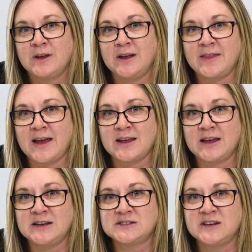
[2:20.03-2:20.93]
In that
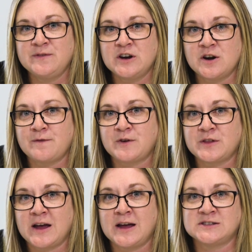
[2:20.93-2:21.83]
case, even an offer
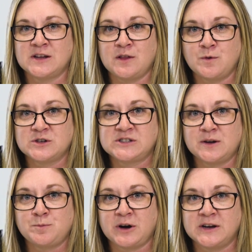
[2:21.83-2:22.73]
that has a lower
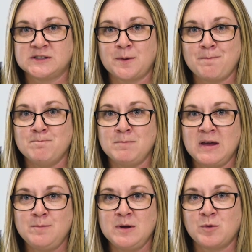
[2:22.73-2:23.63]
sale price
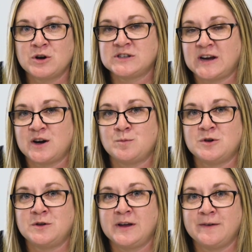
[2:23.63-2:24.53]
may be more
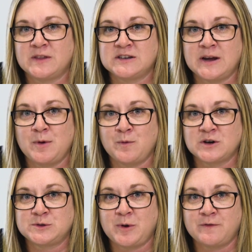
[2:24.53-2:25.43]
desirable if the timing
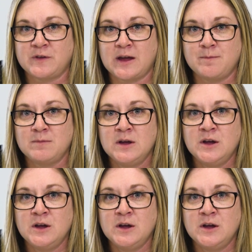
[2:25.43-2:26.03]
works better for them.